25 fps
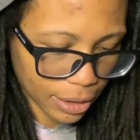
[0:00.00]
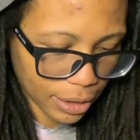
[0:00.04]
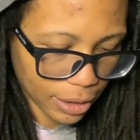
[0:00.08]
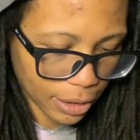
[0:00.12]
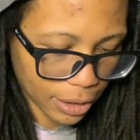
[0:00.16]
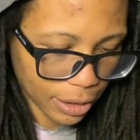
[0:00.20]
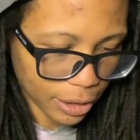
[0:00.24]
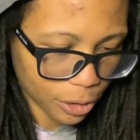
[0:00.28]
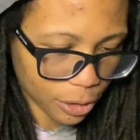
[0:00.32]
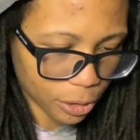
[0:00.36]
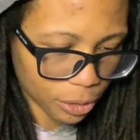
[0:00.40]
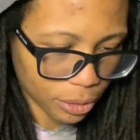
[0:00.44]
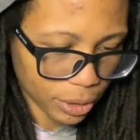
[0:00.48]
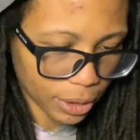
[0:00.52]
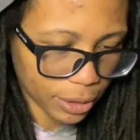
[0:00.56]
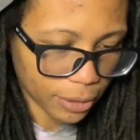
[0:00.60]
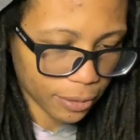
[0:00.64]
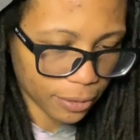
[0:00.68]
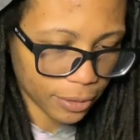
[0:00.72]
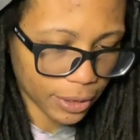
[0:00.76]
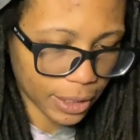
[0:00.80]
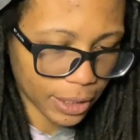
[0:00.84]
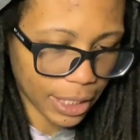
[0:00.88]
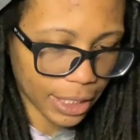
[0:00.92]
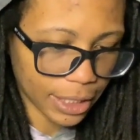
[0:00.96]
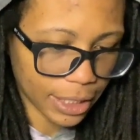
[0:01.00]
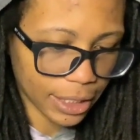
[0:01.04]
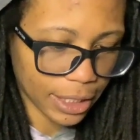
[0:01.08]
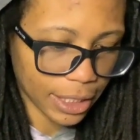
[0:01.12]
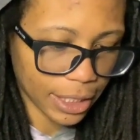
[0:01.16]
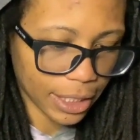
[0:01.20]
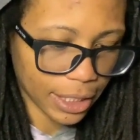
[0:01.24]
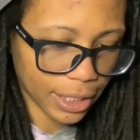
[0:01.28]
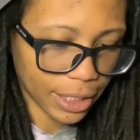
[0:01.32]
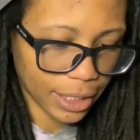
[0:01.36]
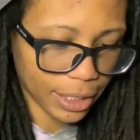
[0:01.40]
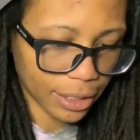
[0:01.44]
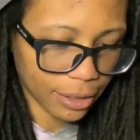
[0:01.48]
the drill for that
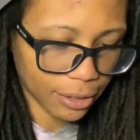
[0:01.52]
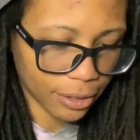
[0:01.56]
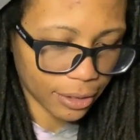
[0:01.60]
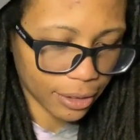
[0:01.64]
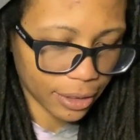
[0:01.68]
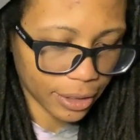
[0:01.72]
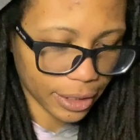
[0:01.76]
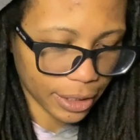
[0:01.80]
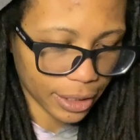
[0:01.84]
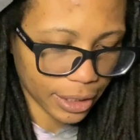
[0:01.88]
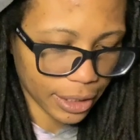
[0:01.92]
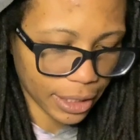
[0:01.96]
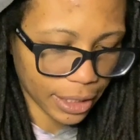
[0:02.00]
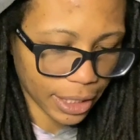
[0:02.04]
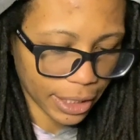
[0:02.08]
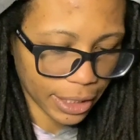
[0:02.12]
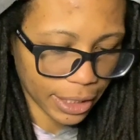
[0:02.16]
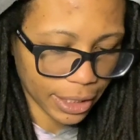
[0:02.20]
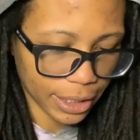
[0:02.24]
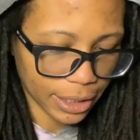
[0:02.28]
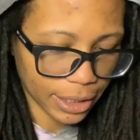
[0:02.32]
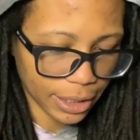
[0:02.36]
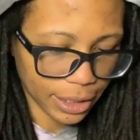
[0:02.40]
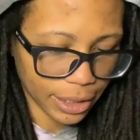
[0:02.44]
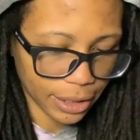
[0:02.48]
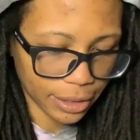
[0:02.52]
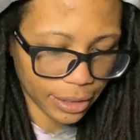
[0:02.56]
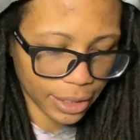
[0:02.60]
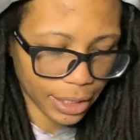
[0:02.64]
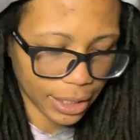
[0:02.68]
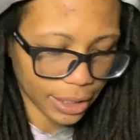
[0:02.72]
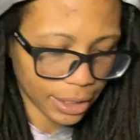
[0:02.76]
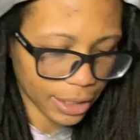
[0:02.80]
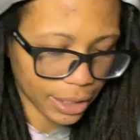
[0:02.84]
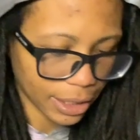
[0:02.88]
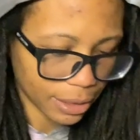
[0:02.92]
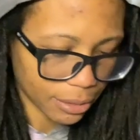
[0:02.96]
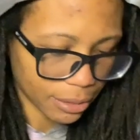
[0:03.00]
day, or I guess near
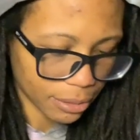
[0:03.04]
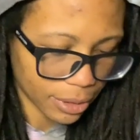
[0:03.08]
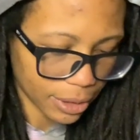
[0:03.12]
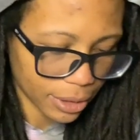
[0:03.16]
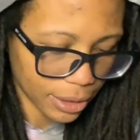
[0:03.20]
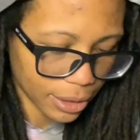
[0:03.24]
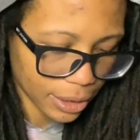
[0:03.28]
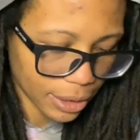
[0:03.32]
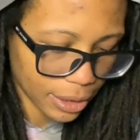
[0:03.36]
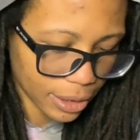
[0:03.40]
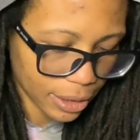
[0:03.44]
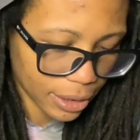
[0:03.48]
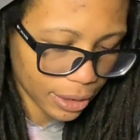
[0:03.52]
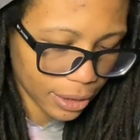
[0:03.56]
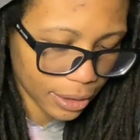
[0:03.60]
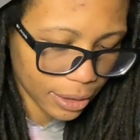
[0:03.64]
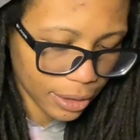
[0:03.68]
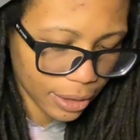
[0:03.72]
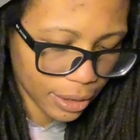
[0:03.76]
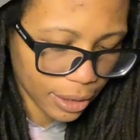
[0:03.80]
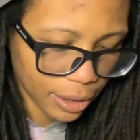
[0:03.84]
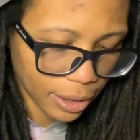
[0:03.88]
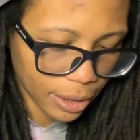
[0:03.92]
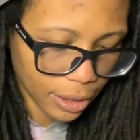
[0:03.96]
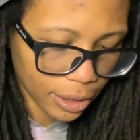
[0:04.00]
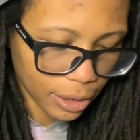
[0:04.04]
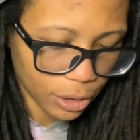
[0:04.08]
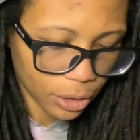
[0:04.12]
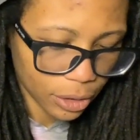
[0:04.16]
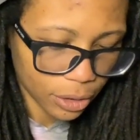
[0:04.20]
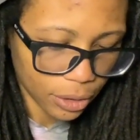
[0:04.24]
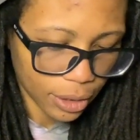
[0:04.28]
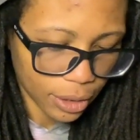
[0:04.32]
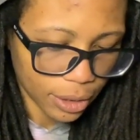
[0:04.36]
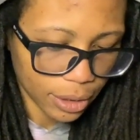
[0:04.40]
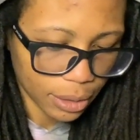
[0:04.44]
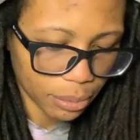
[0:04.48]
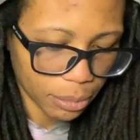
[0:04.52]
that day, was
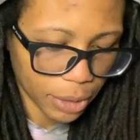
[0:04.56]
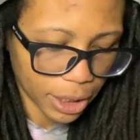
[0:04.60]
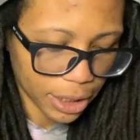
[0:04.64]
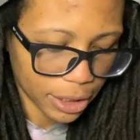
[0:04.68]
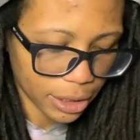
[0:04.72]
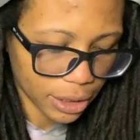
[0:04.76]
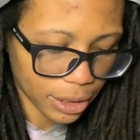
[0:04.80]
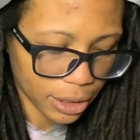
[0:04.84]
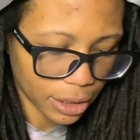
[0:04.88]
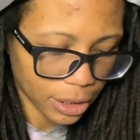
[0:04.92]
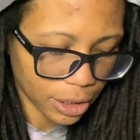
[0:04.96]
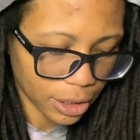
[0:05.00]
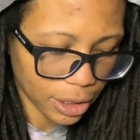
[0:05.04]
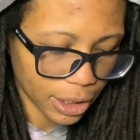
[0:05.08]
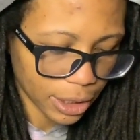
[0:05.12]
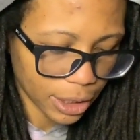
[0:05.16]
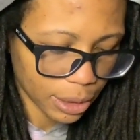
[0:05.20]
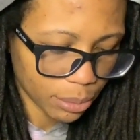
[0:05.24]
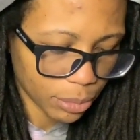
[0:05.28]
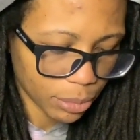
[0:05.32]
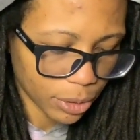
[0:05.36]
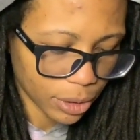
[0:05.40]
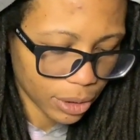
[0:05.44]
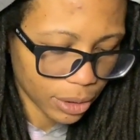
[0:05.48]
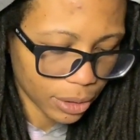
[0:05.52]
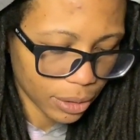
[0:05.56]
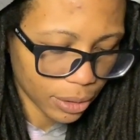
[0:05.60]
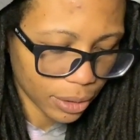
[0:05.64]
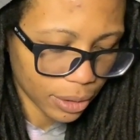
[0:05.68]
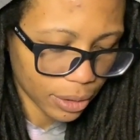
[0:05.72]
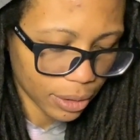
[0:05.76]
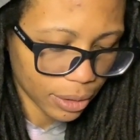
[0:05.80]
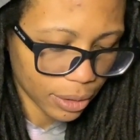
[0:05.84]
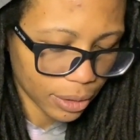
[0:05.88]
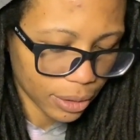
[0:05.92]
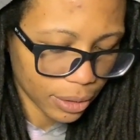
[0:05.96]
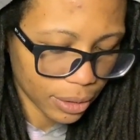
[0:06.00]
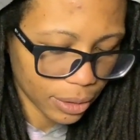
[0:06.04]
draw and match the shapes
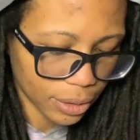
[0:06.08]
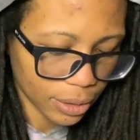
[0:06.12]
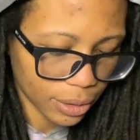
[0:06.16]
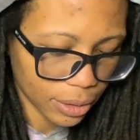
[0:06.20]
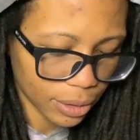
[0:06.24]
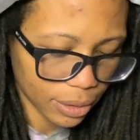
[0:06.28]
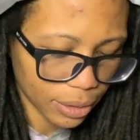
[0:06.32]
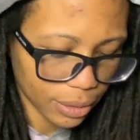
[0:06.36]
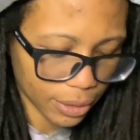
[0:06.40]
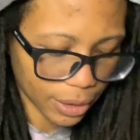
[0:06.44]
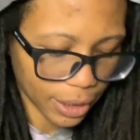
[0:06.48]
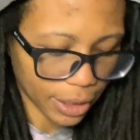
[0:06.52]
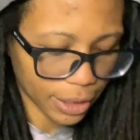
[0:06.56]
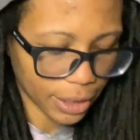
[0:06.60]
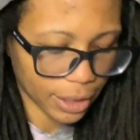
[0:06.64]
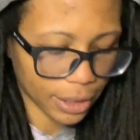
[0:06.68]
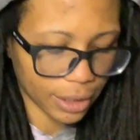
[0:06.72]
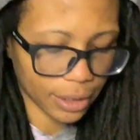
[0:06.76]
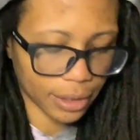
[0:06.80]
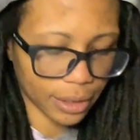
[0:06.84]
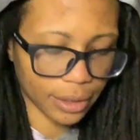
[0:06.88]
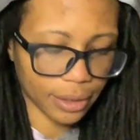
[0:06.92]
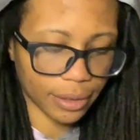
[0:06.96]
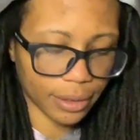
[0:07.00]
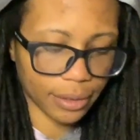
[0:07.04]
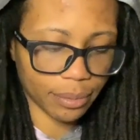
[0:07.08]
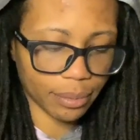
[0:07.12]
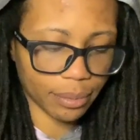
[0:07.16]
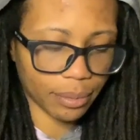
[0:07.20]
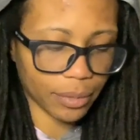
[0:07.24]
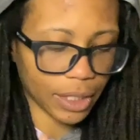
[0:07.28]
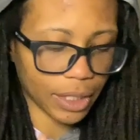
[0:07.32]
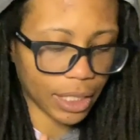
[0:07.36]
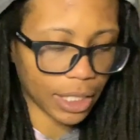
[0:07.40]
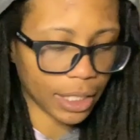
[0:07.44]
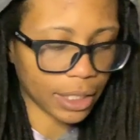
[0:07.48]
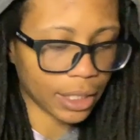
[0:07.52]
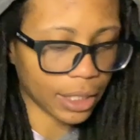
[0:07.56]
strong. No.
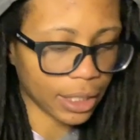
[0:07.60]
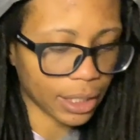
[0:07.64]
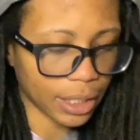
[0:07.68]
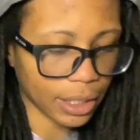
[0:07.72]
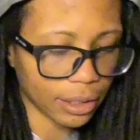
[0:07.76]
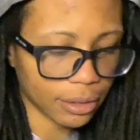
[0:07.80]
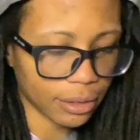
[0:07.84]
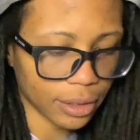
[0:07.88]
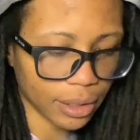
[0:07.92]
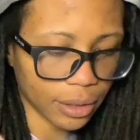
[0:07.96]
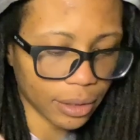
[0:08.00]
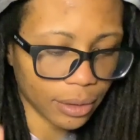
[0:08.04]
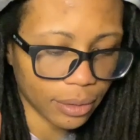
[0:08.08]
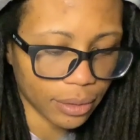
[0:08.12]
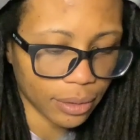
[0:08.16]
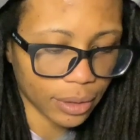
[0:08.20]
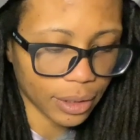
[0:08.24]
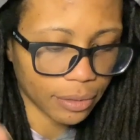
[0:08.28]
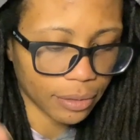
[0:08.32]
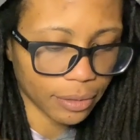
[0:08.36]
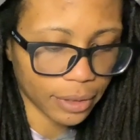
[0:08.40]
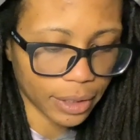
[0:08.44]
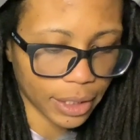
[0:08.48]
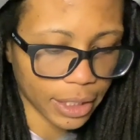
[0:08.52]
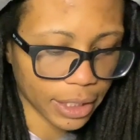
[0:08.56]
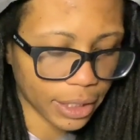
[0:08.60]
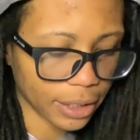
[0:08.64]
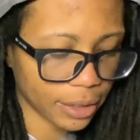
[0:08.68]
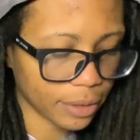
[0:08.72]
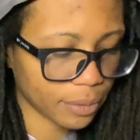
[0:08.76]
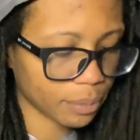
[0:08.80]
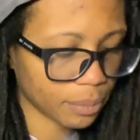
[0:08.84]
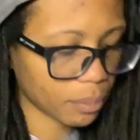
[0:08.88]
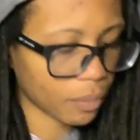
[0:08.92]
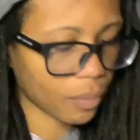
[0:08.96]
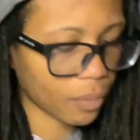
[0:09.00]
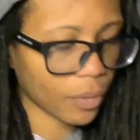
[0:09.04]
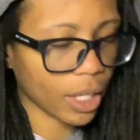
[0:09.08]
I think that was a whole different day.
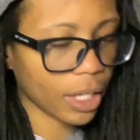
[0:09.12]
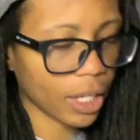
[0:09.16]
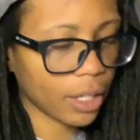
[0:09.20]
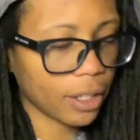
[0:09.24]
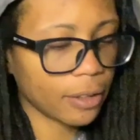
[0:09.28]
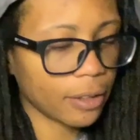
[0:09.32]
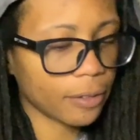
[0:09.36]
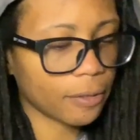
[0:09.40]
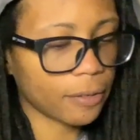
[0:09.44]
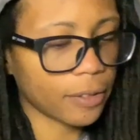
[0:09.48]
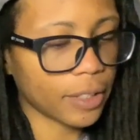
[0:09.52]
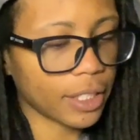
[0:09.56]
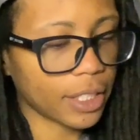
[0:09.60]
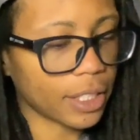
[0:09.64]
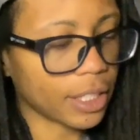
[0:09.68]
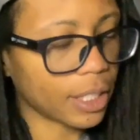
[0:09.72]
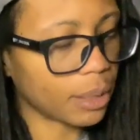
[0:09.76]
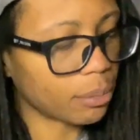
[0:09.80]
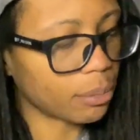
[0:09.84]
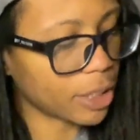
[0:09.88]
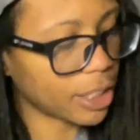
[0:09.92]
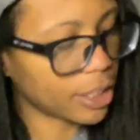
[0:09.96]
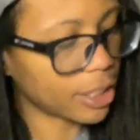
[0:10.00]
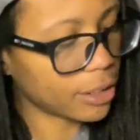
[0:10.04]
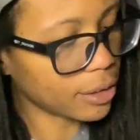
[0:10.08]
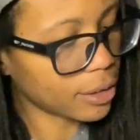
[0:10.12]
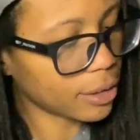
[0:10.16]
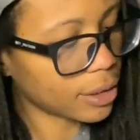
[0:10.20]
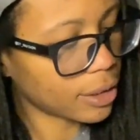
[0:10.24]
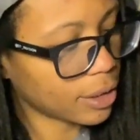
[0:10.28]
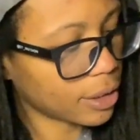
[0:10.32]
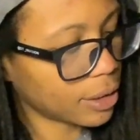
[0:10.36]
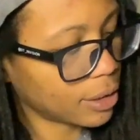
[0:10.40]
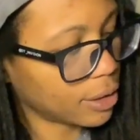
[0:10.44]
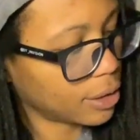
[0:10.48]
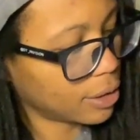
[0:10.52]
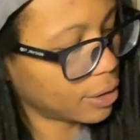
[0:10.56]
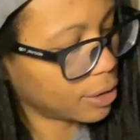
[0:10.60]
For the
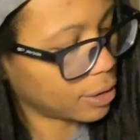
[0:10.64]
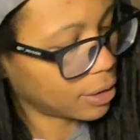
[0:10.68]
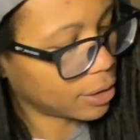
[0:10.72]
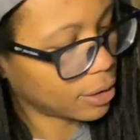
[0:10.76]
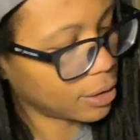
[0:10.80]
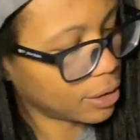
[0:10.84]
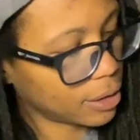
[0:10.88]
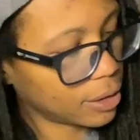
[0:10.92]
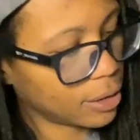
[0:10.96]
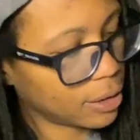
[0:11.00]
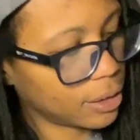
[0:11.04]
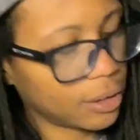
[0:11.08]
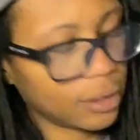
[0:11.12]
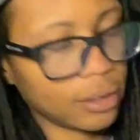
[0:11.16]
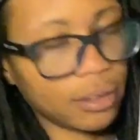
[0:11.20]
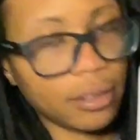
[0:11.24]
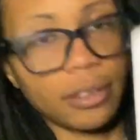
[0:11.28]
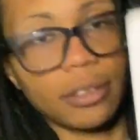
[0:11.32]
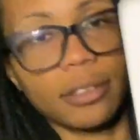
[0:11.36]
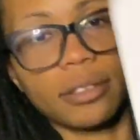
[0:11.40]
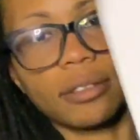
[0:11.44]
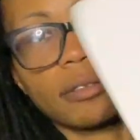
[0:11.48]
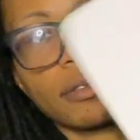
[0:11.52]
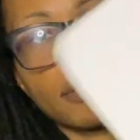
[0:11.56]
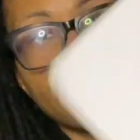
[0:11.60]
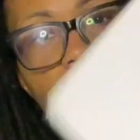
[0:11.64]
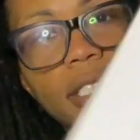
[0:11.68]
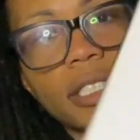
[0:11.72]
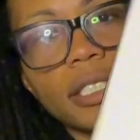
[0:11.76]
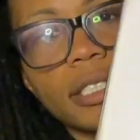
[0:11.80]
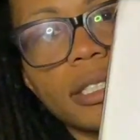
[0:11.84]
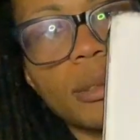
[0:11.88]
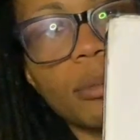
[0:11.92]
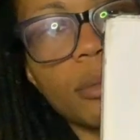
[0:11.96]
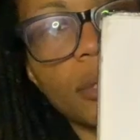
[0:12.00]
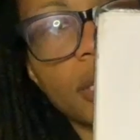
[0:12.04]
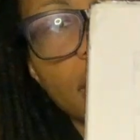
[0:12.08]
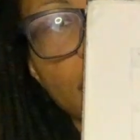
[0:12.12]
thumbnails, I did
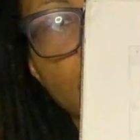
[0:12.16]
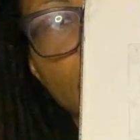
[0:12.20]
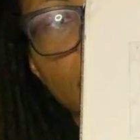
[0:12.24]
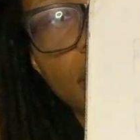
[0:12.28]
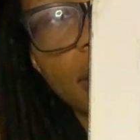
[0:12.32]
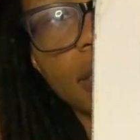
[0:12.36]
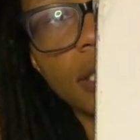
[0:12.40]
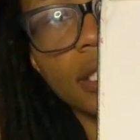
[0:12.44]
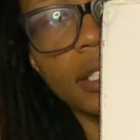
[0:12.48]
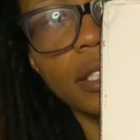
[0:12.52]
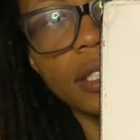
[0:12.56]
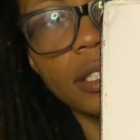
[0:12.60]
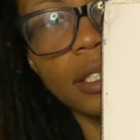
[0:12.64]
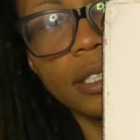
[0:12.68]
some of these.